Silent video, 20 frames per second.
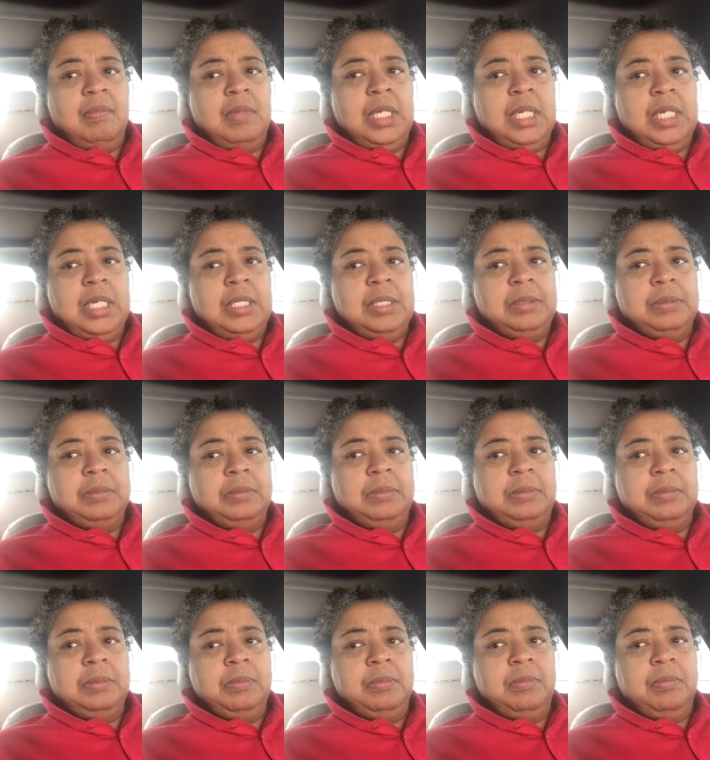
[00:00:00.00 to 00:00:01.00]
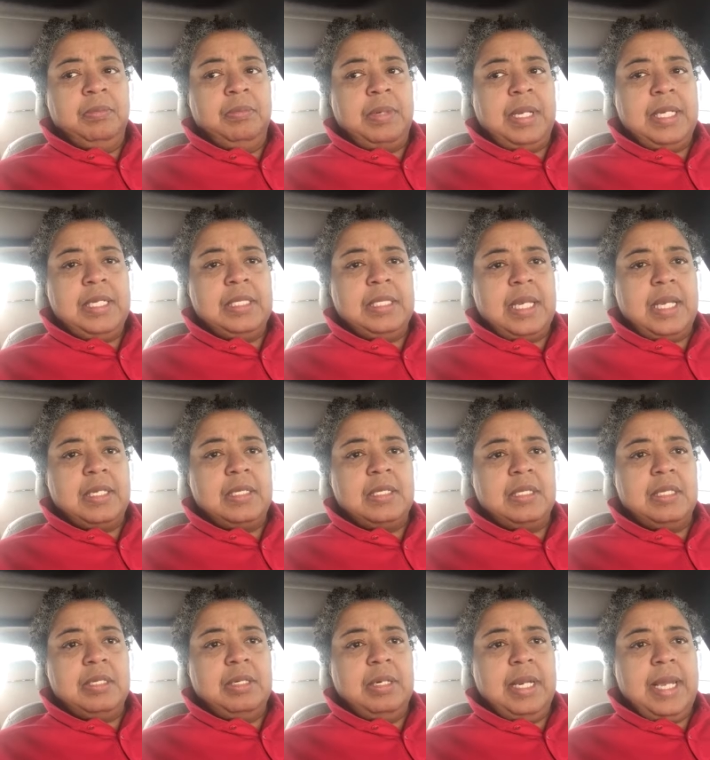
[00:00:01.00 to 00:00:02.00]
You know, place that
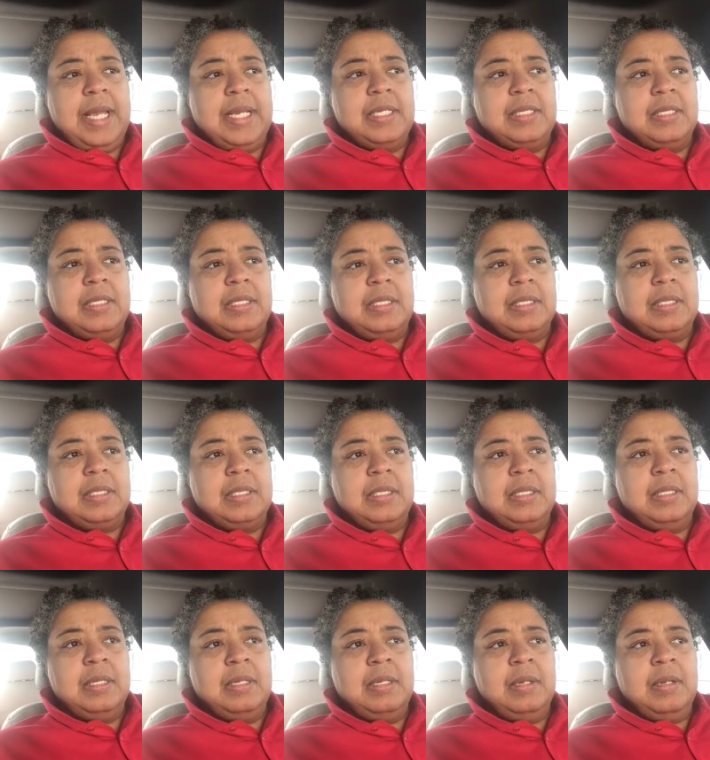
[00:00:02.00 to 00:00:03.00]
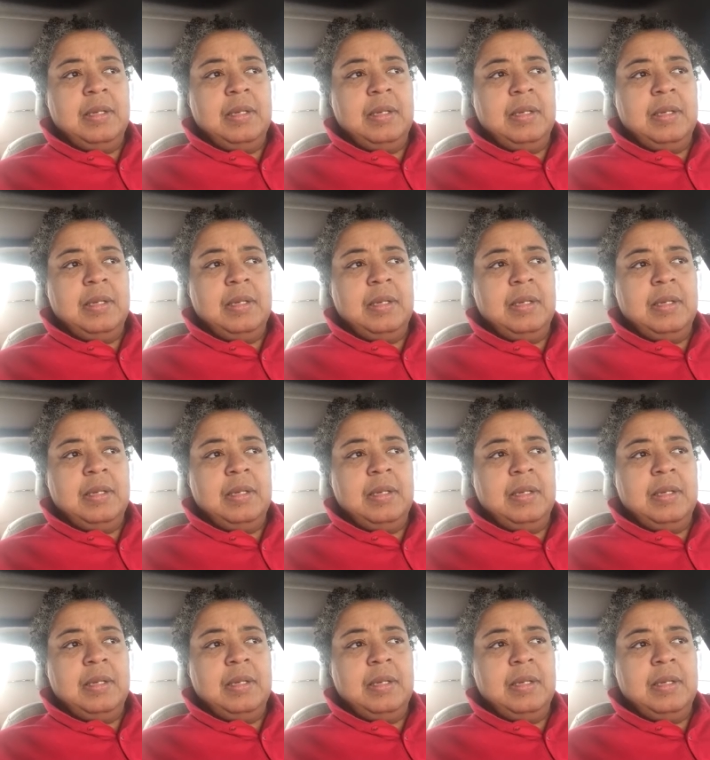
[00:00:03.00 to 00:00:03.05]
still has its,